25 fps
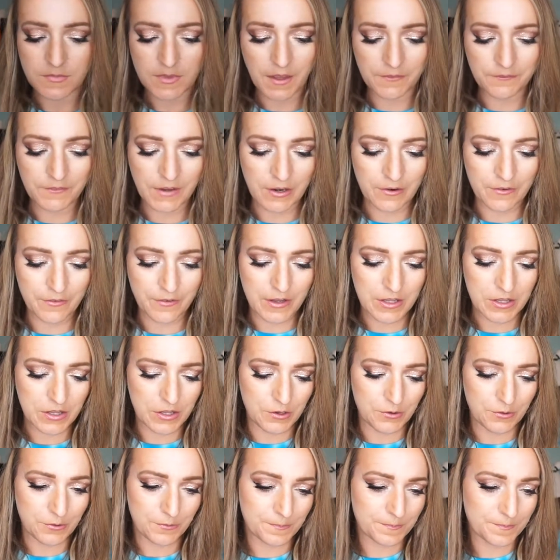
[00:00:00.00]
Very, very
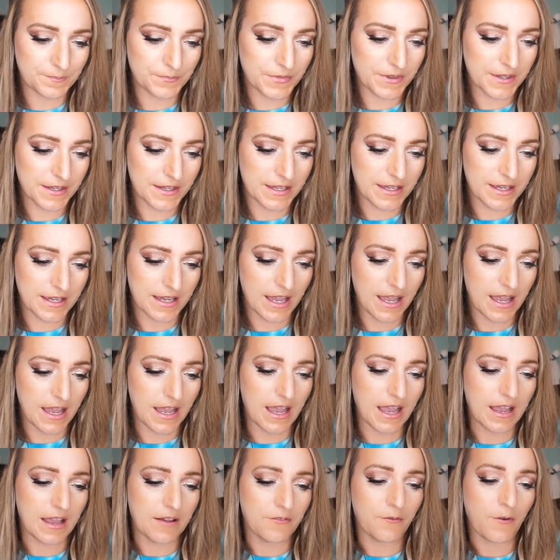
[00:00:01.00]
cute.
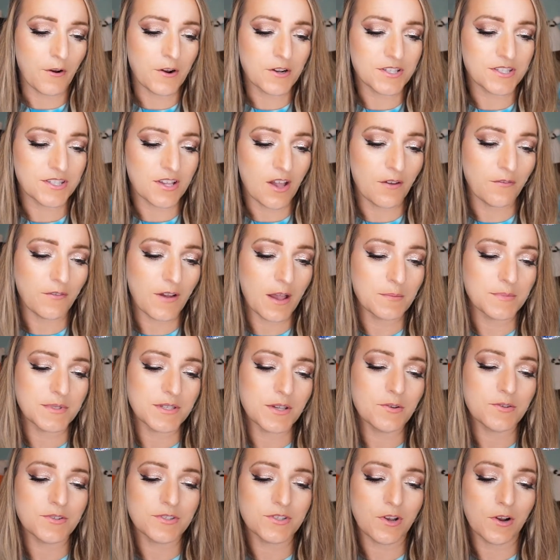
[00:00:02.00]
First off, I'm
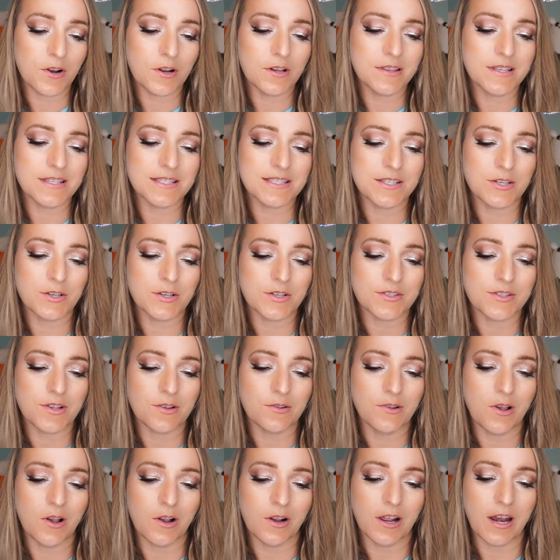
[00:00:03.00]
so sorry this took so
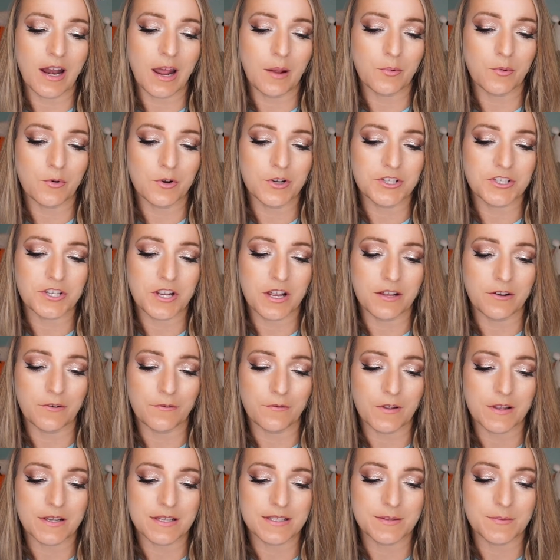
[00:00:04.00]
long and I appreciate your
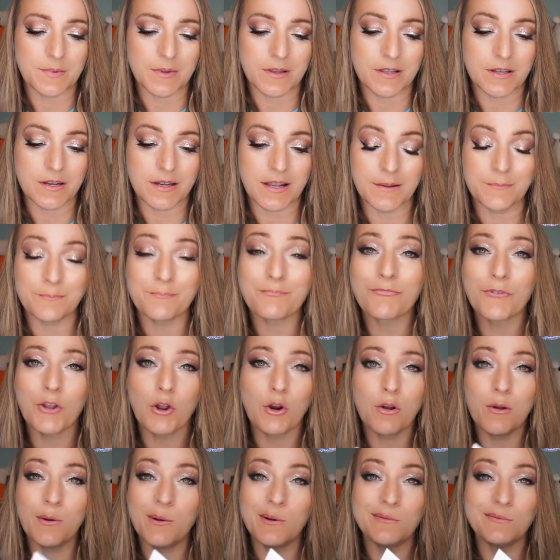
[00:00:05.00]
flexibility.
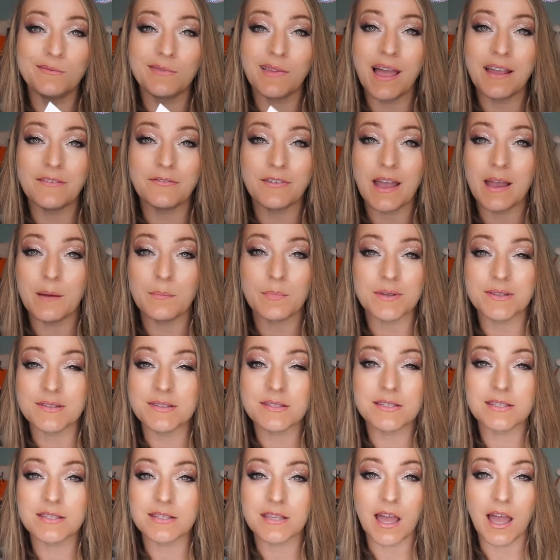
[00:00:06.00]
Girl, life
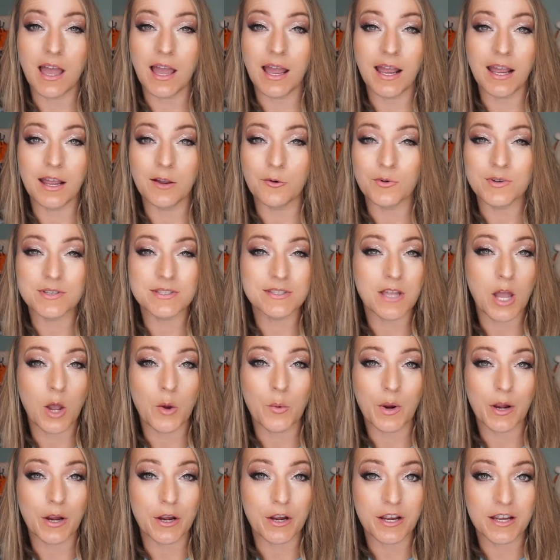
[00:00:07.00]
happens. I was
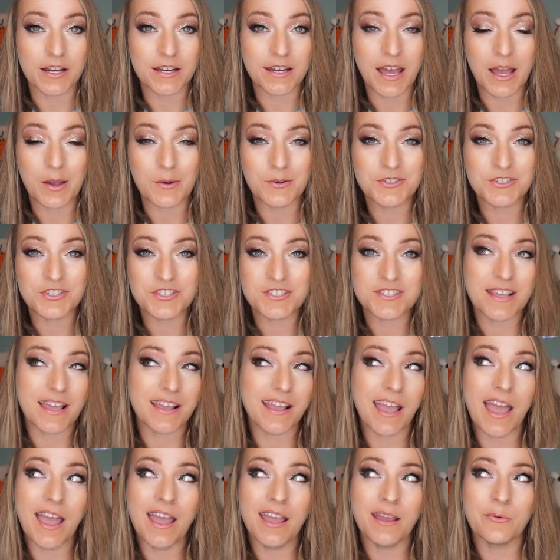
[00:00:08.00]
not worried. I was just like,
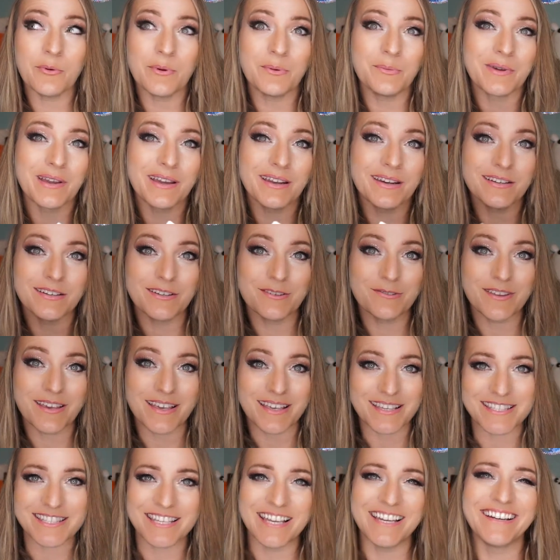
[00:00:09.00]
hey, when are we gonna do
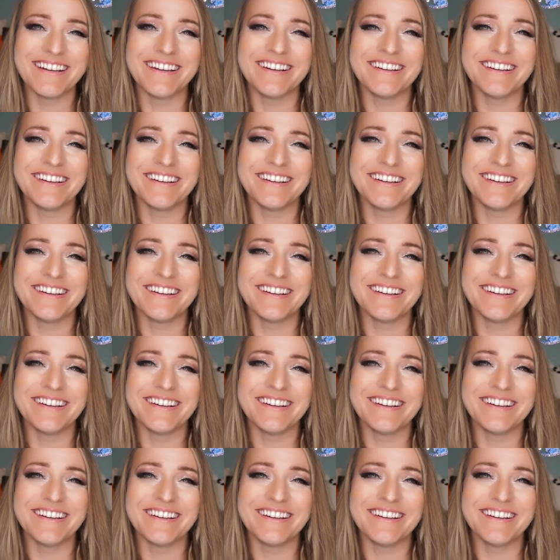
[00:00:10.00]
this?